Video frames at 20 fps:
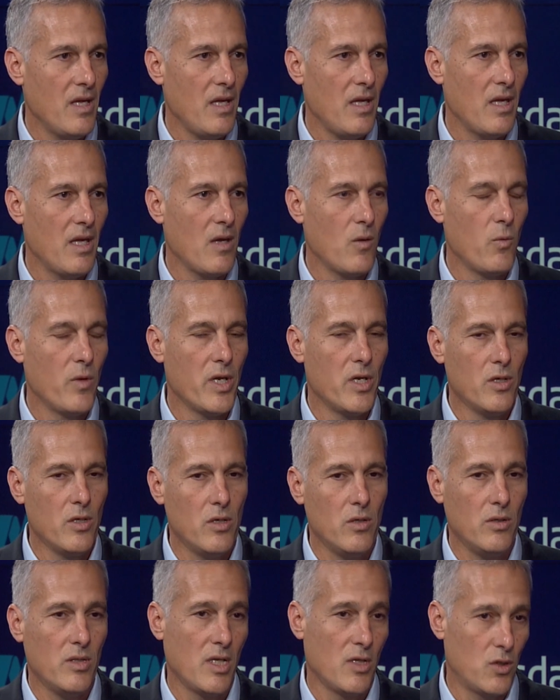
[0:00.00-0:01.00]
We
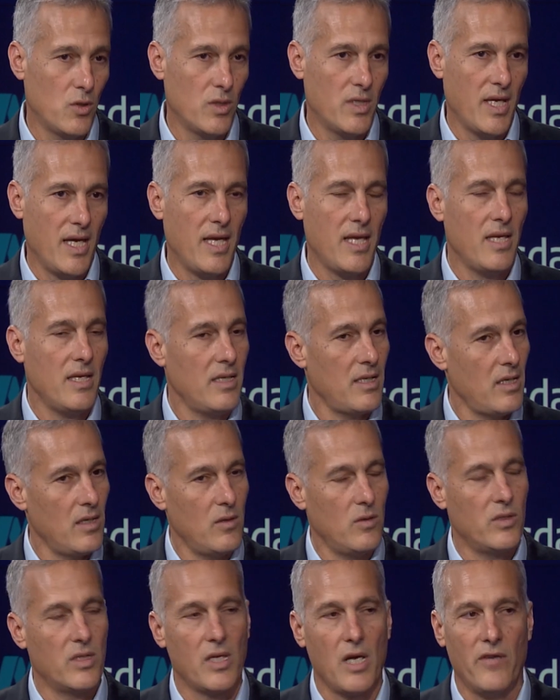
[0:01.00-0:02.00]
know that today
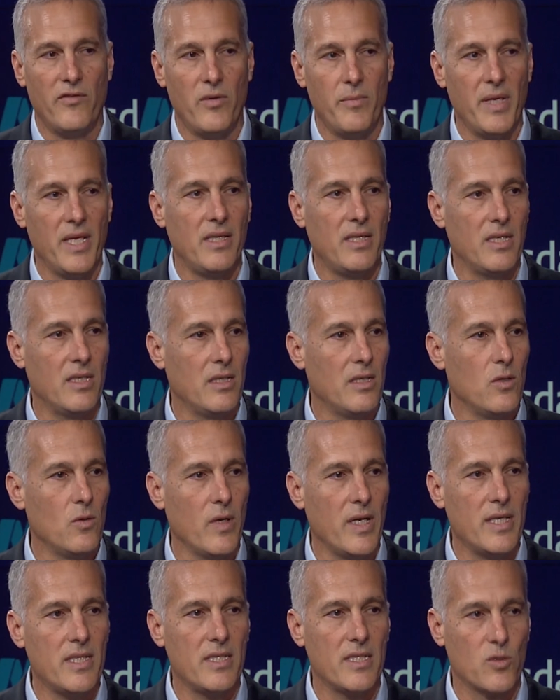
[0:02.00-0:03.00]
the government in the
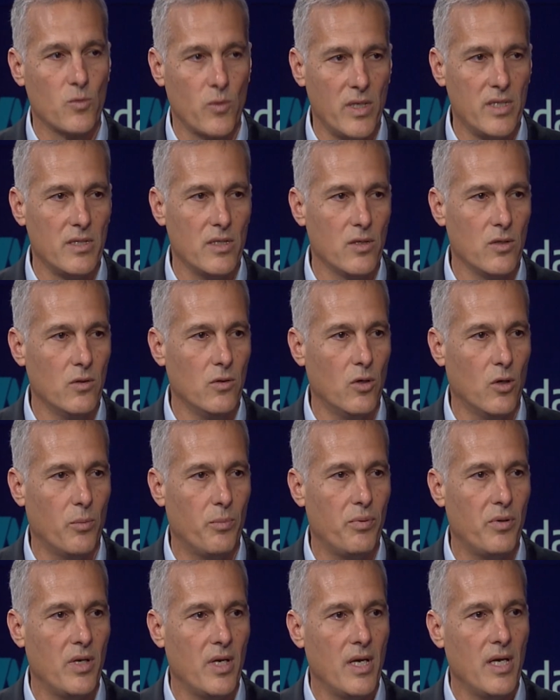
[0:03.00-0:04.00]
US as well as in
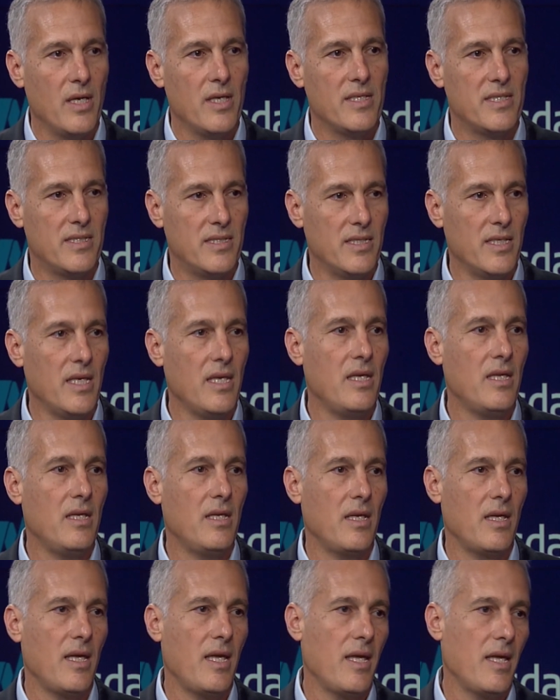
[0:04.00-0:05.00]
Europe seeing
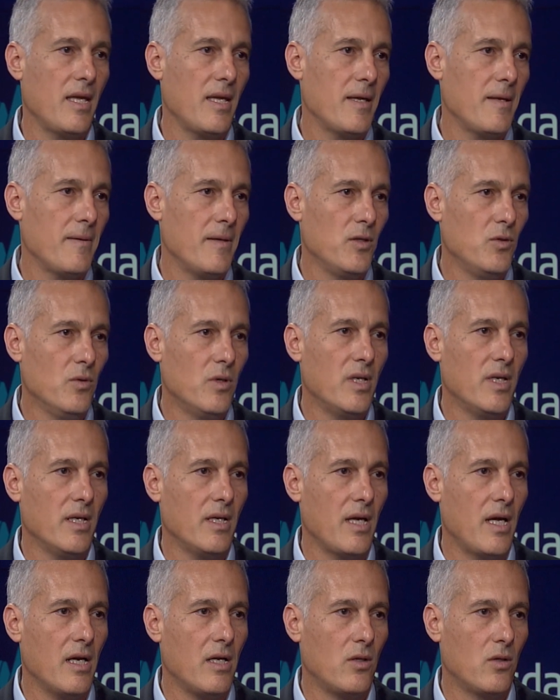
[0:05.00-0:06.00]
nuclear
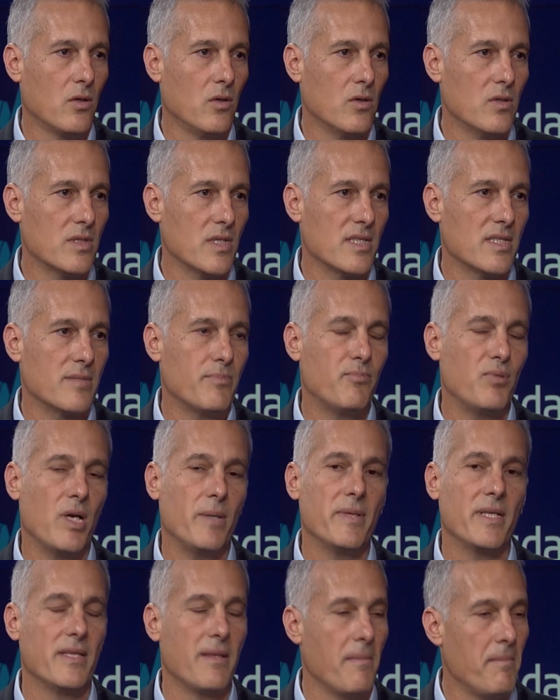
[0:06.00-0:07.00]
reactors as
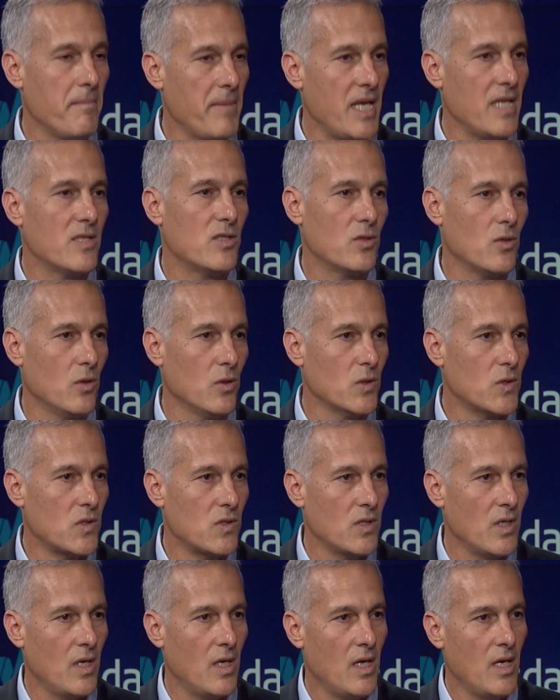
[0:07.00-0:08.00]
probably the main
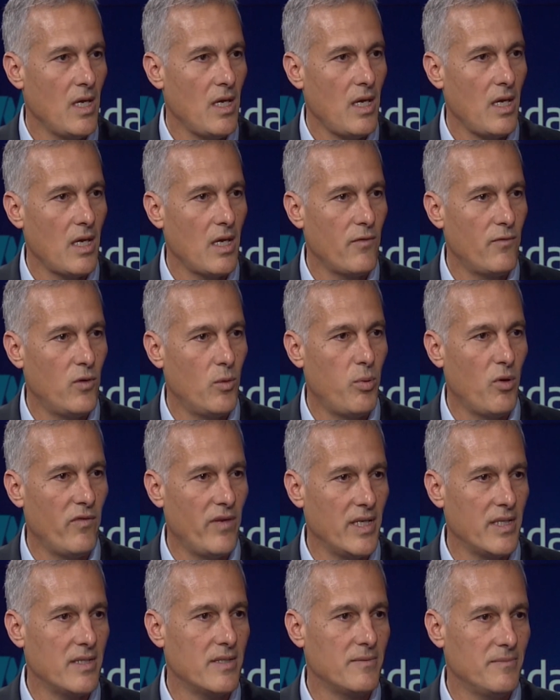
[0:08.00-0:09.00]
source. That's right. There was
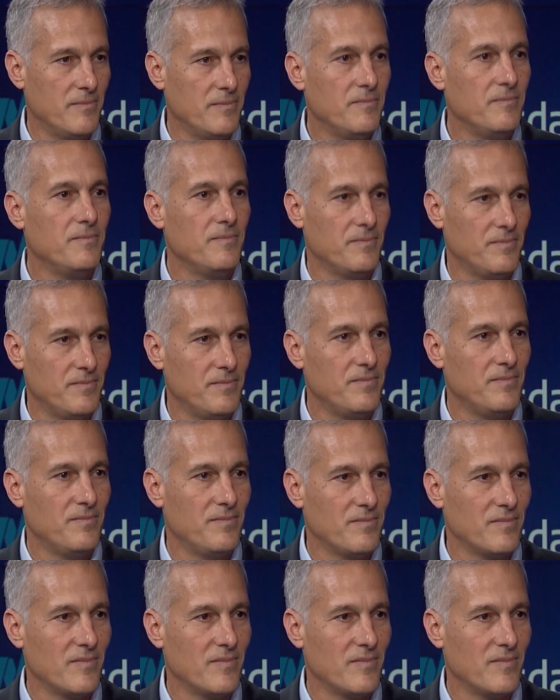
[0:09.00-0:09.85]
one that just opened in Georgia.